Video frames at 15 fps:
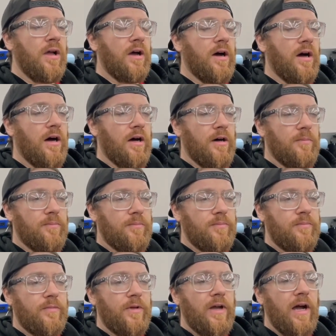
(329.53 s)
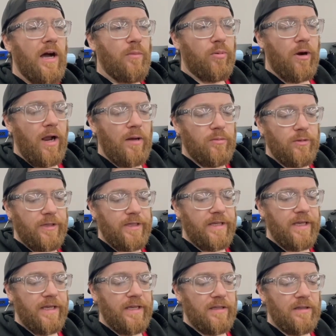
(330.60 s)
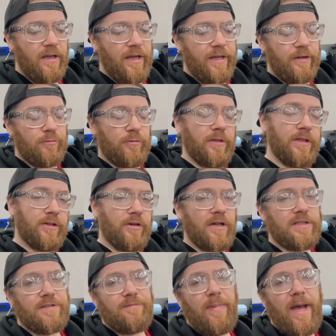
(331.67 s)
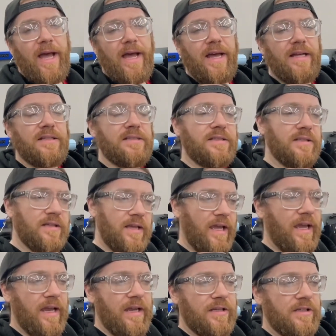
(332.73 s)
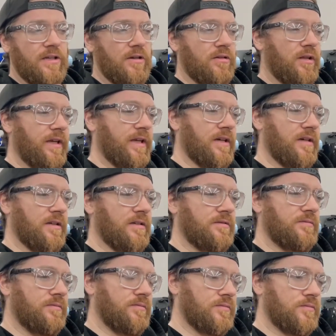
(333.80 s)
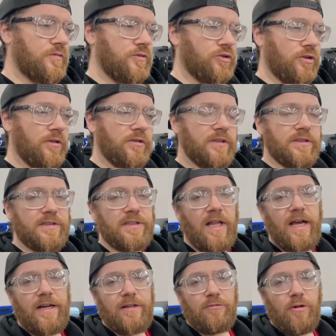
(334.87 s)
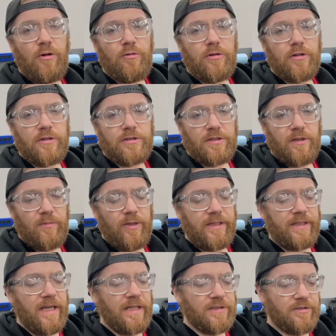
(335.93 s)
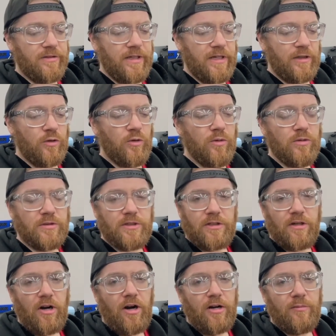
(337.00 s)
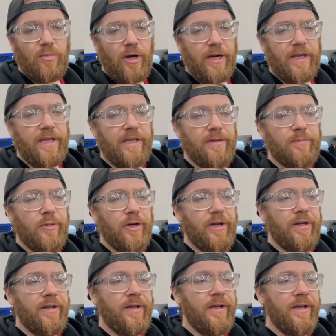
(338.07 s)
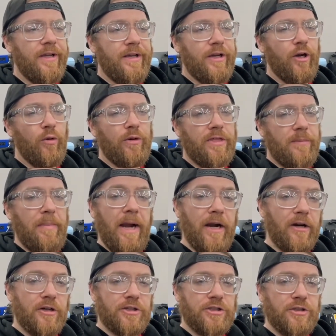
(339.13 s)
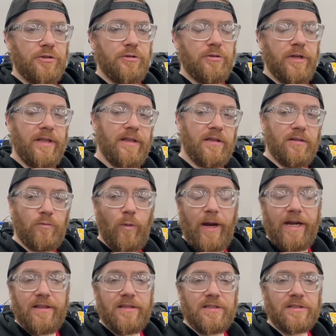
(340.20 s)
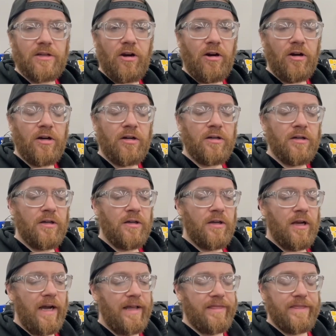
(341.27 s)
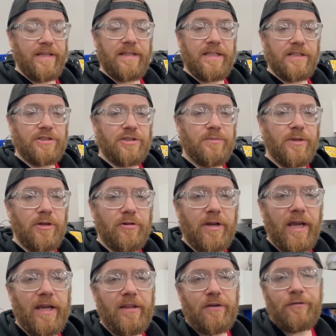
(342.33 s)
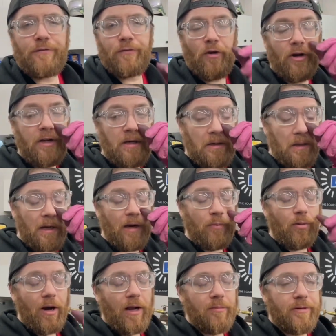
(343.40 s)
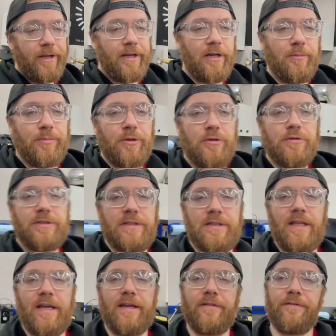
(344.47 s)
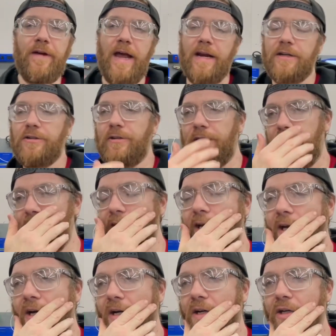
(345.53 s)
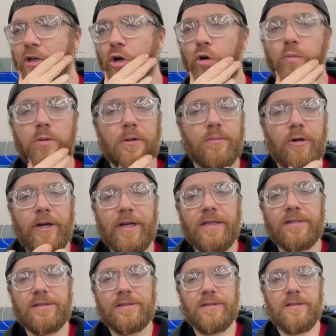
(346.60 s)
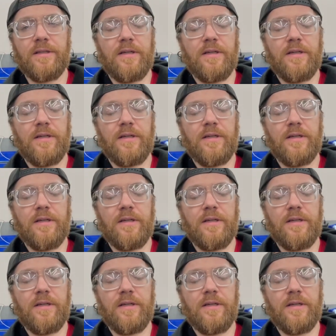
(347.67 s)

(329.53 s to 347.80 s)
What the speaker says: I'll probably get like real aggressive pads and, you know, like a drilled and slotted rotor or something like that so that it cools under hard braking. But, you know, with a parachute and the weight of this car, I think that should be okay. The front, I'll probably end up using like factory Cobra brakes.